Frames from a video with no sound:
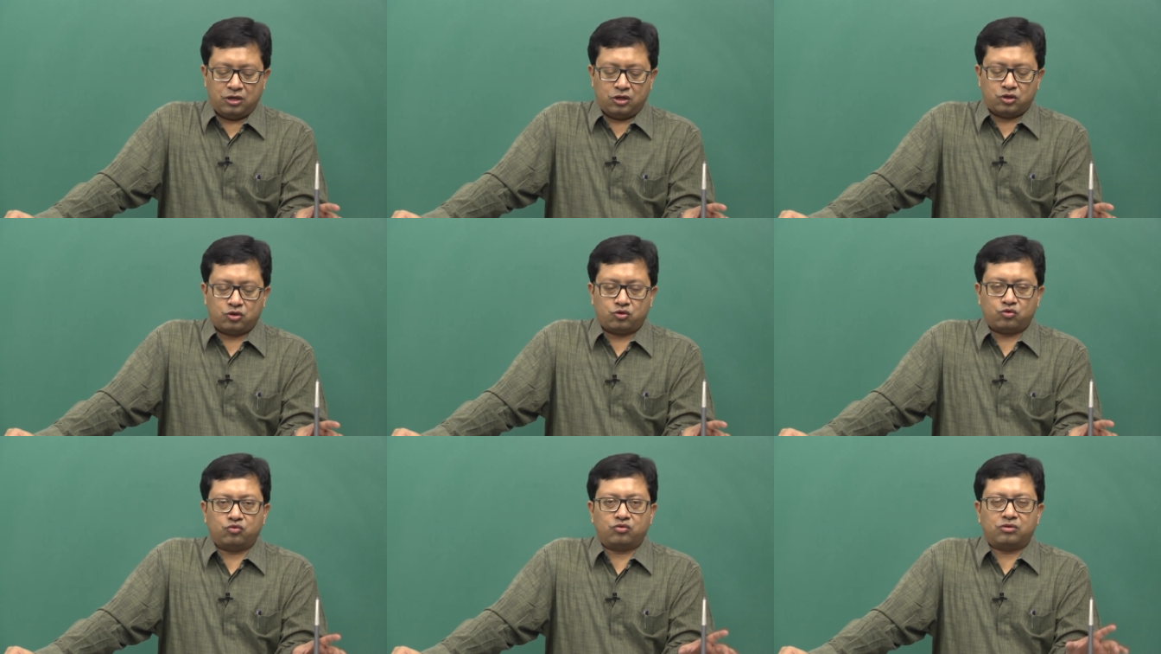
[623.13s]

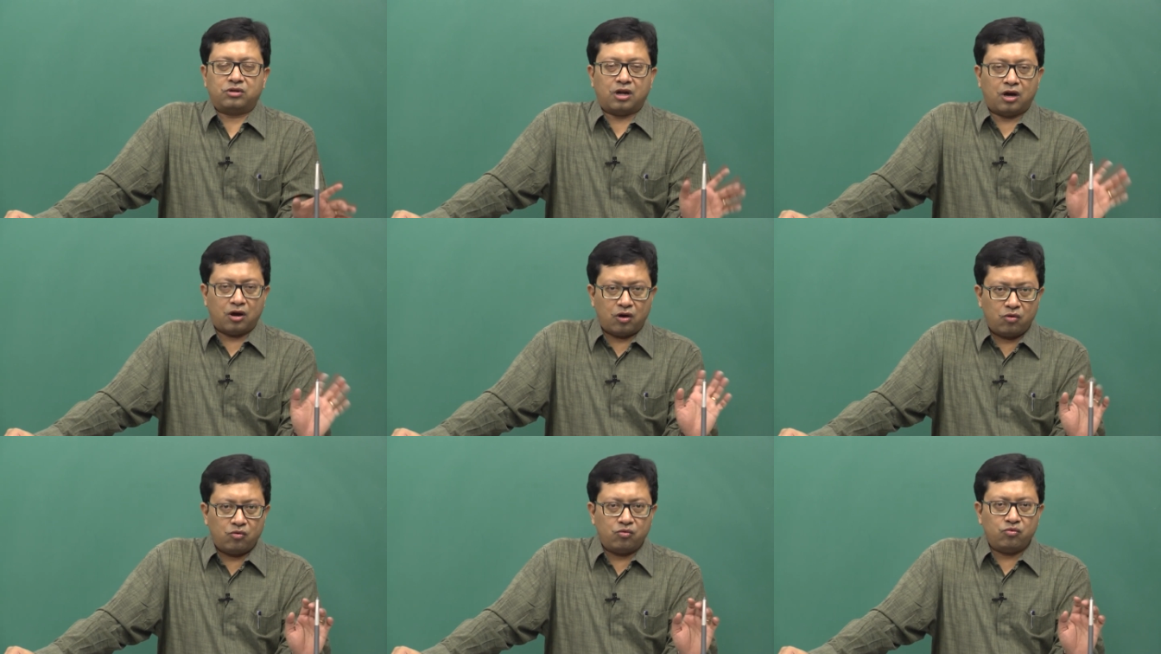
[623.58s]
So,
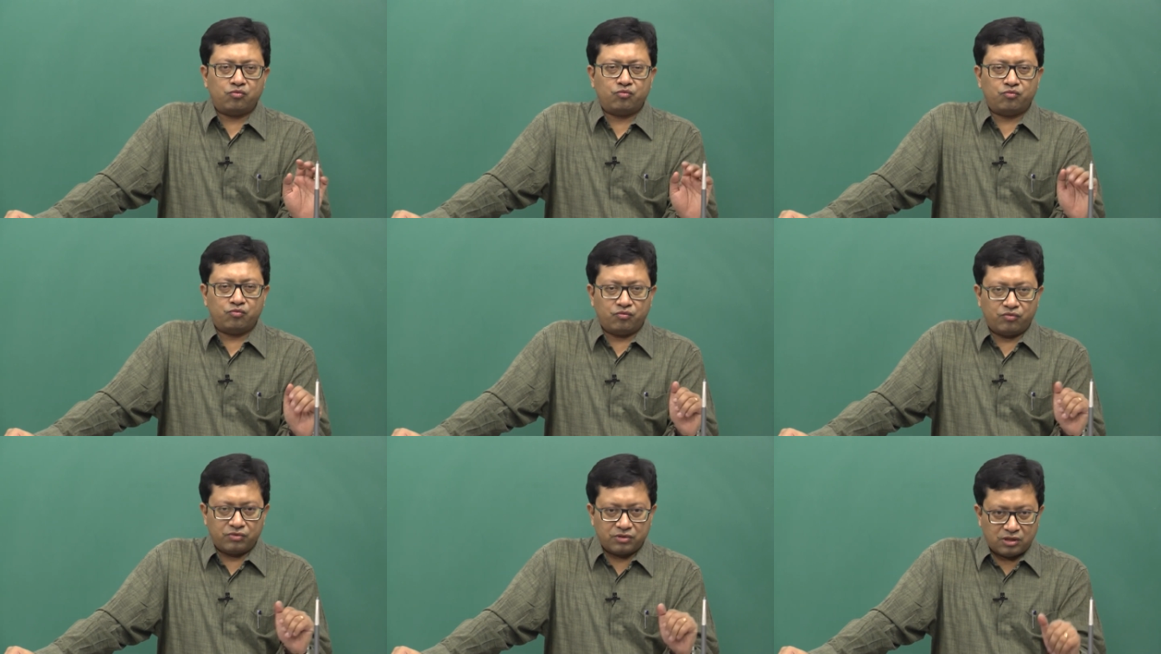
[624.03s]
now
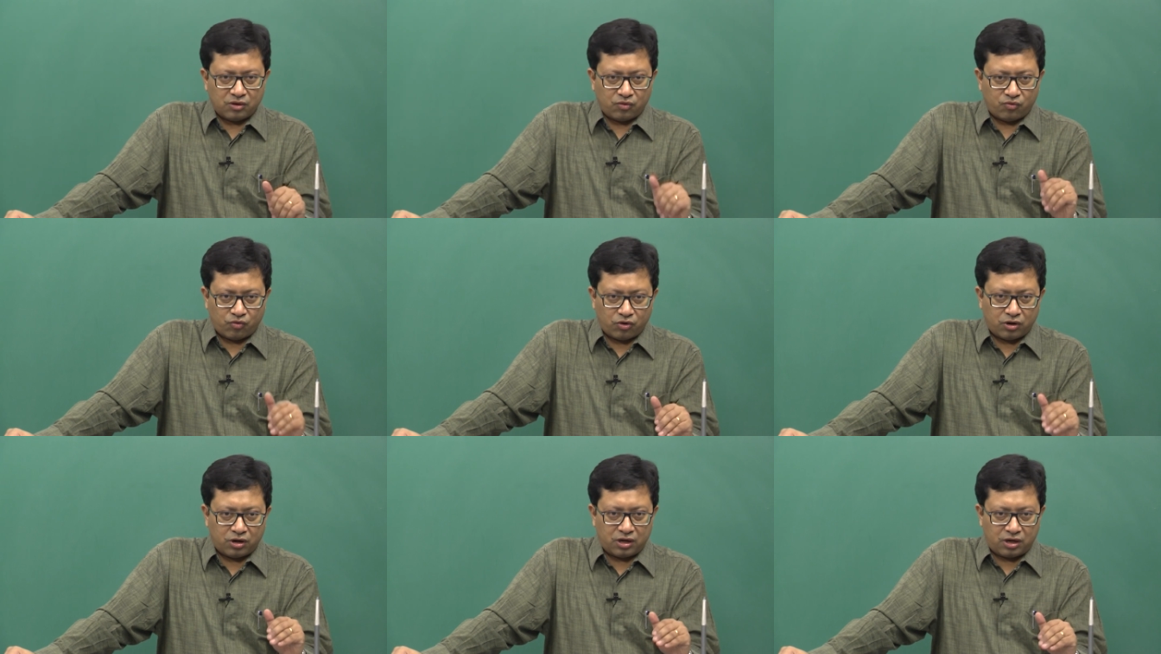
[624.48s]
the
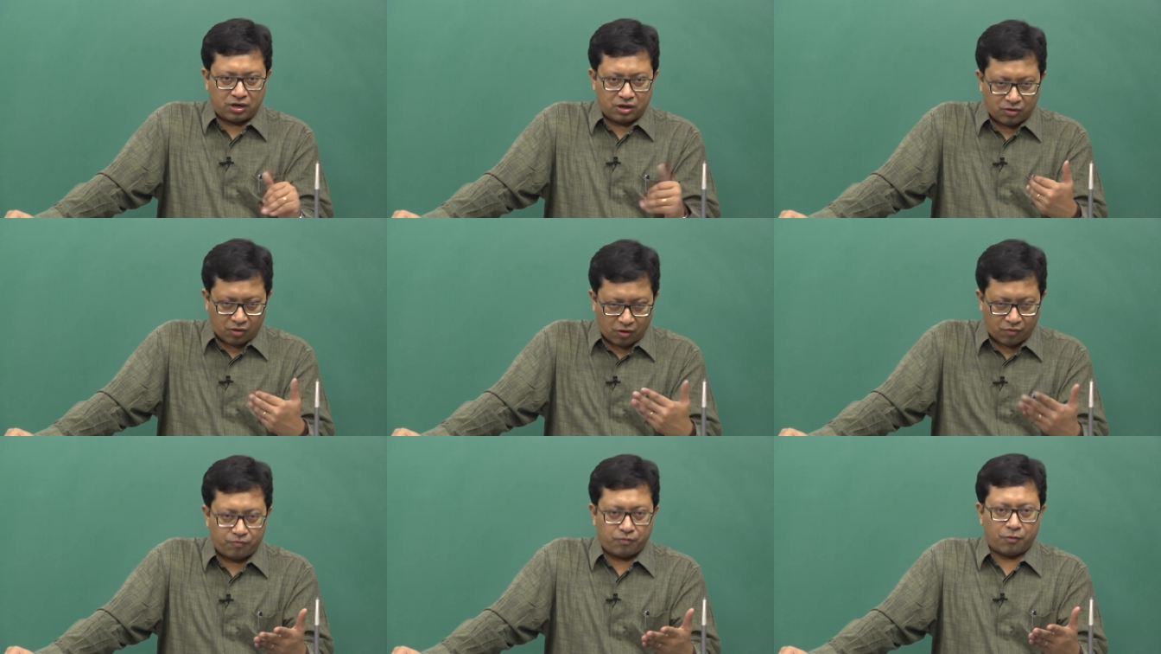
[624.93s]
word
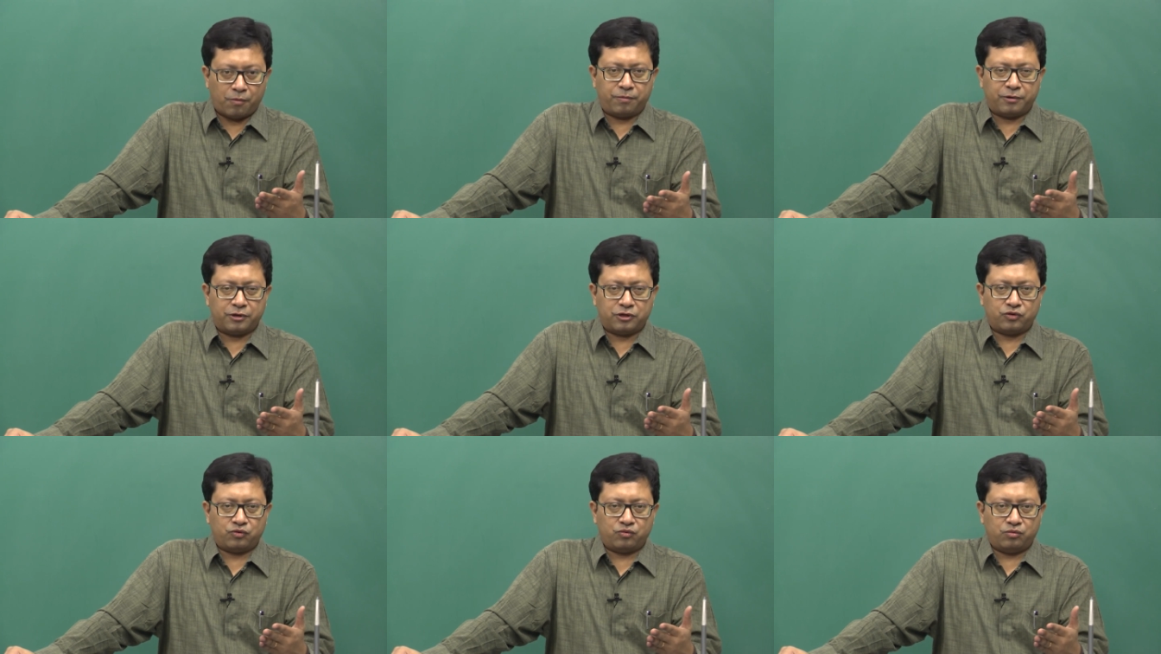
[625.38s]
of
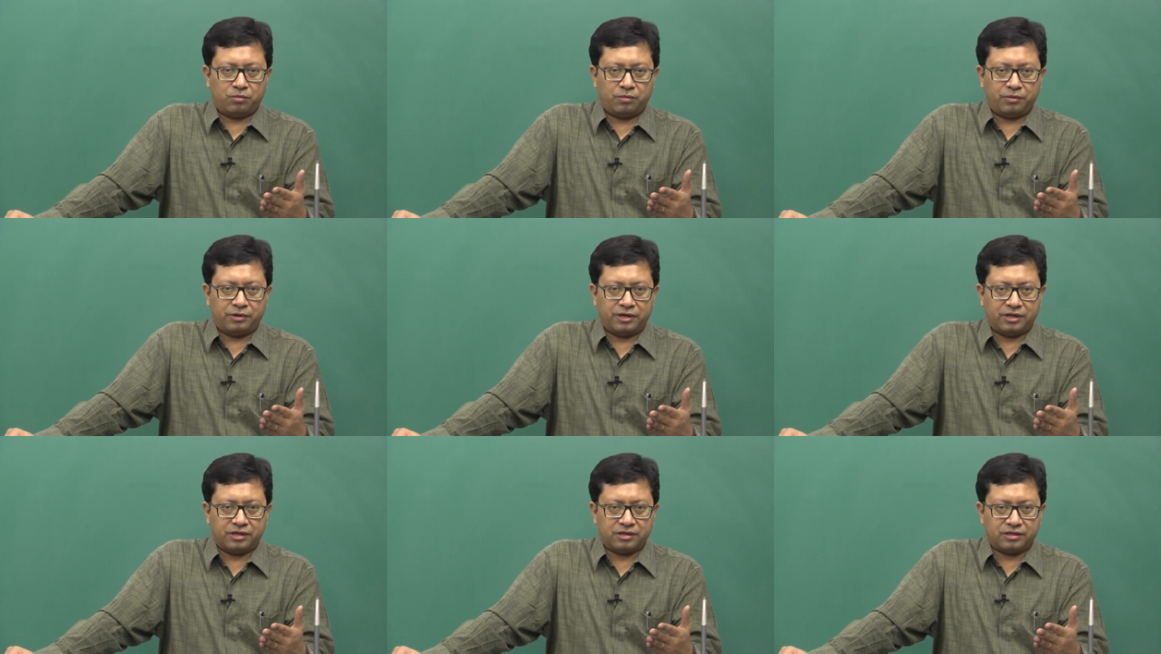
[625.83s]
population
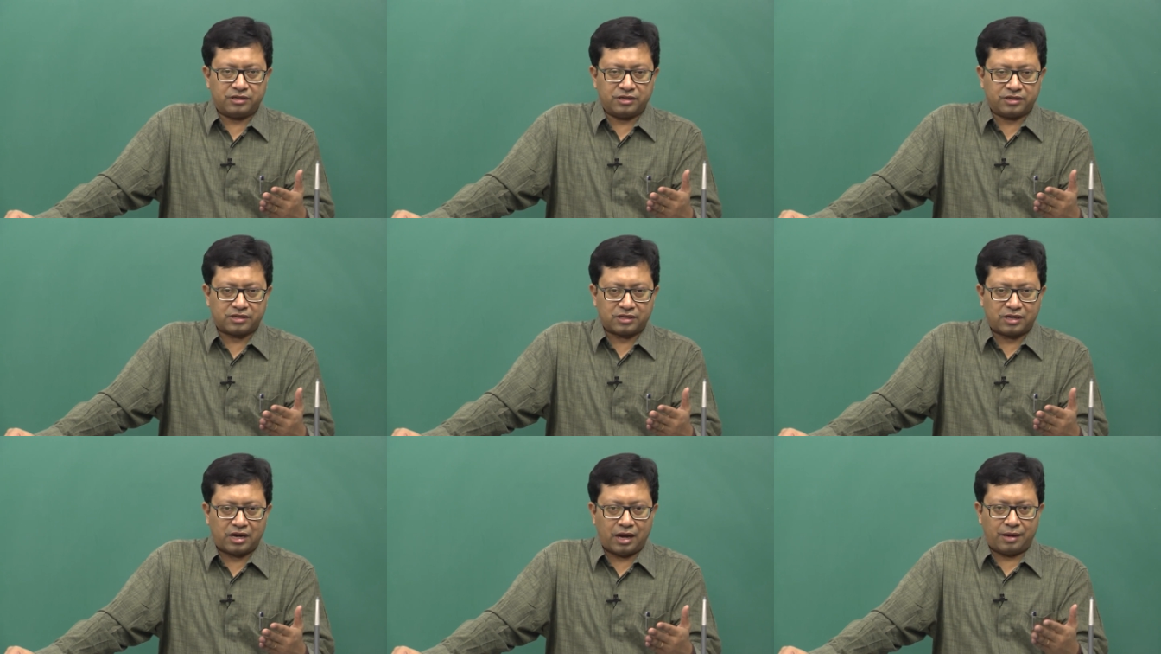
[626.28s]
will be
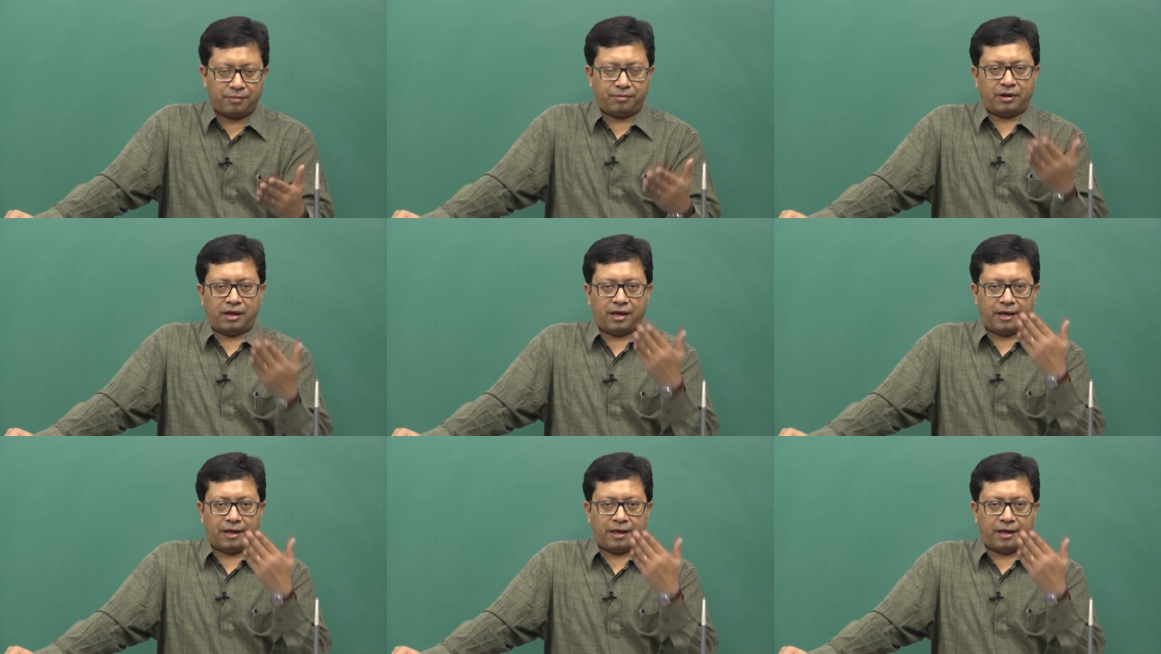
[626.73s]
described,